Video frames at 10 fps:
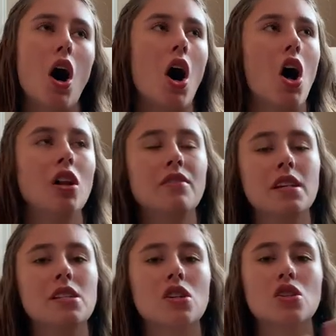all of
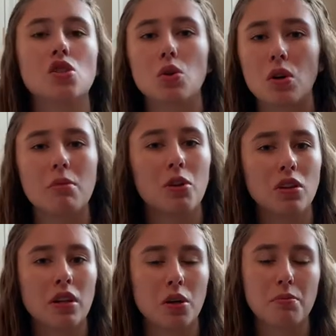these adorable
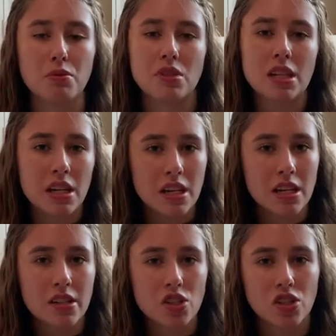little
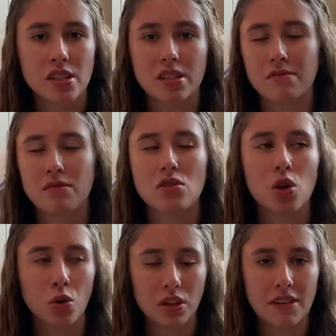boutiques, just
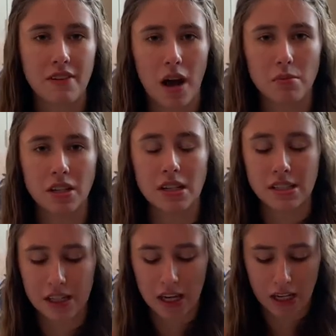totally fabulous,
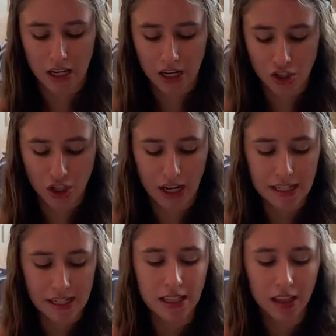kittenish. I
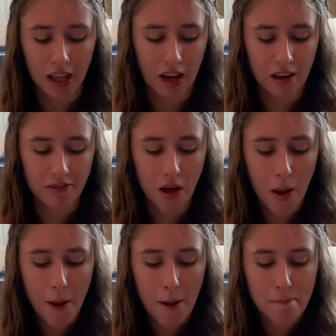did love,
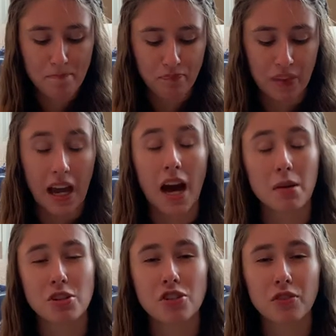they had
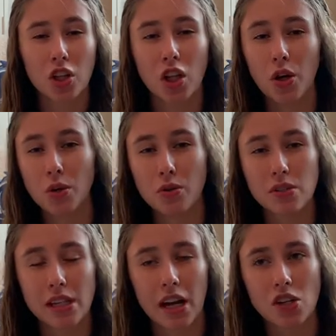a bunch of
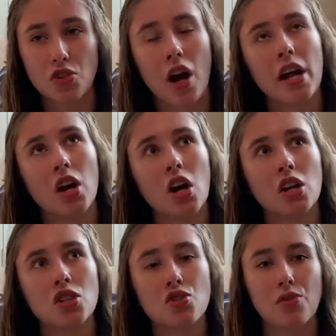clothes and I tried on
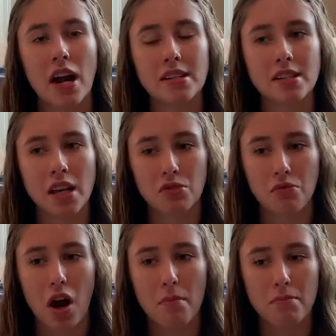a dress and a
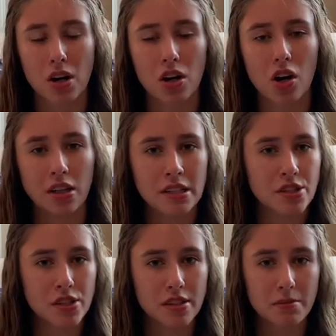romper. I'll
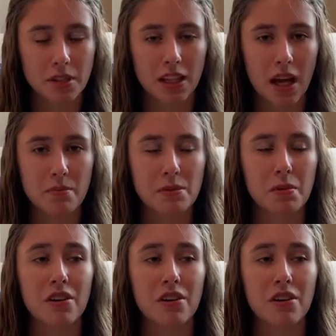insert some clips, but